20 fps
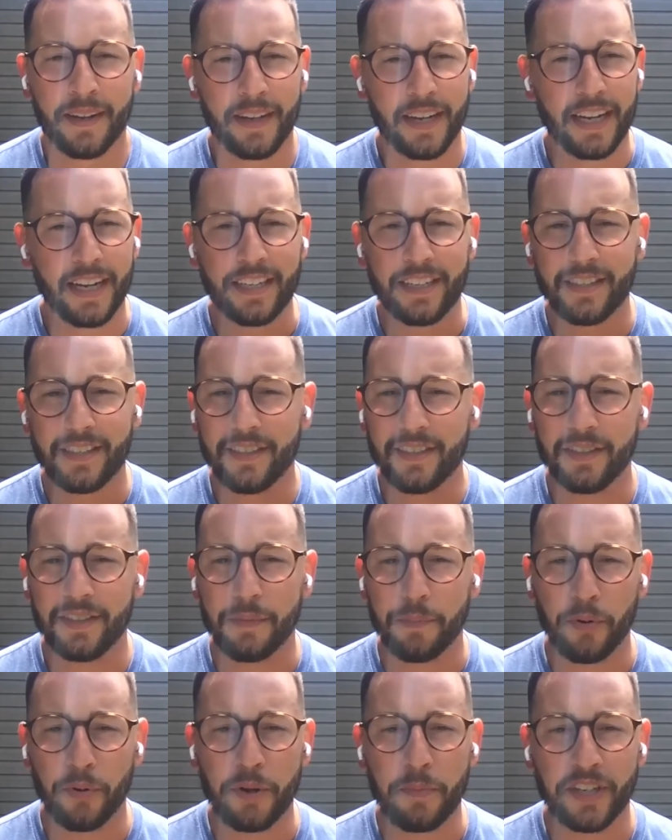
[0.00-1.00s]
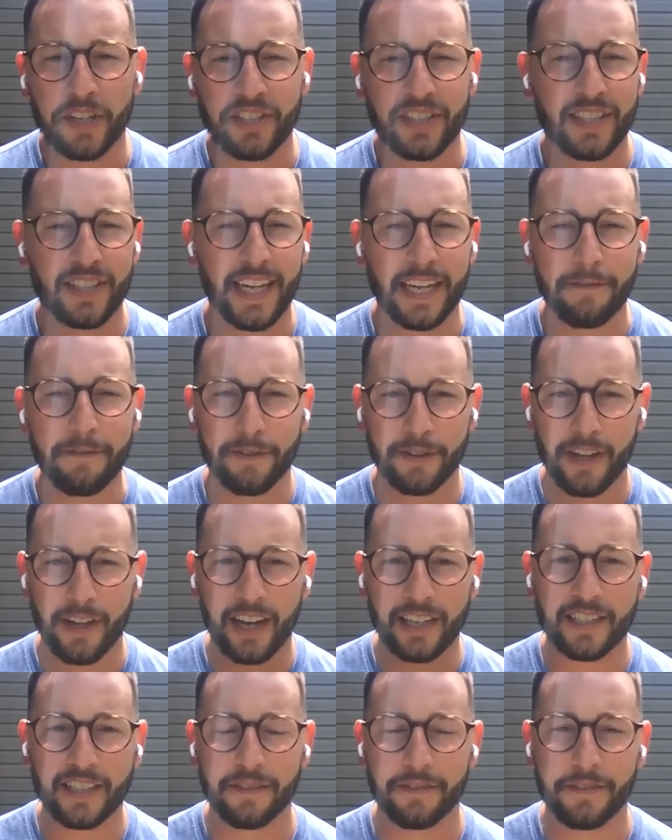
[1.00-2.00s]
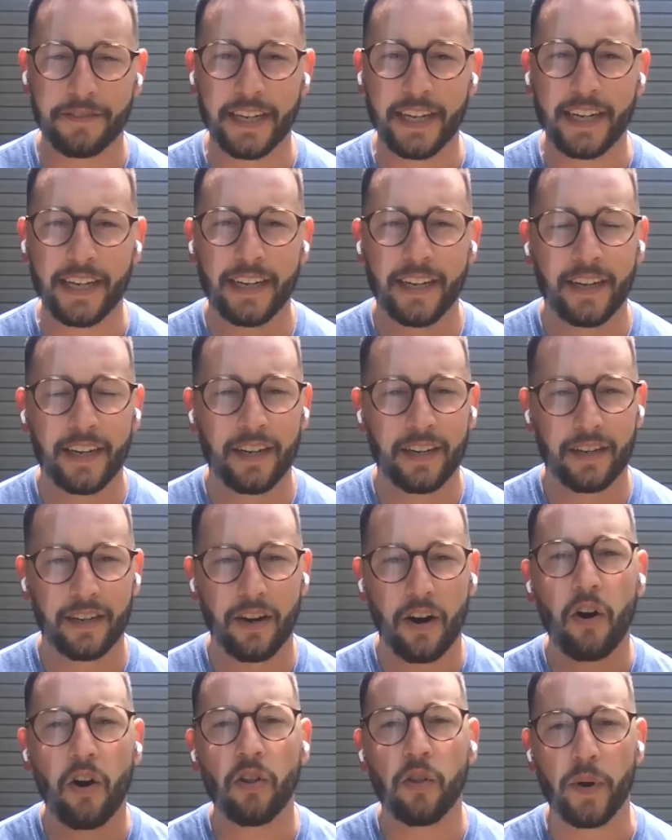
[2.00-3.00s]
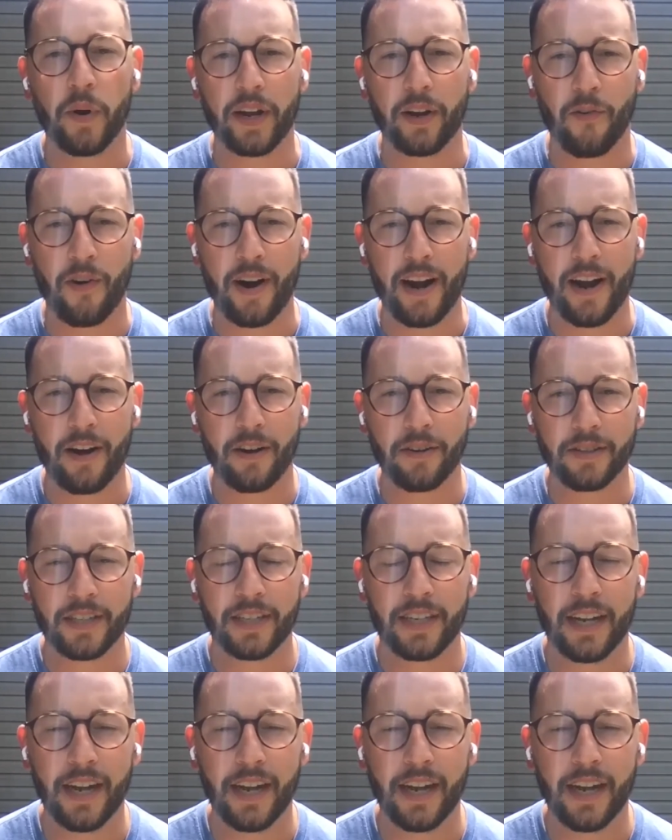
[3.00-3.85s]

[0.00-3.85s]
It's pretty much the same philosophy all the way around.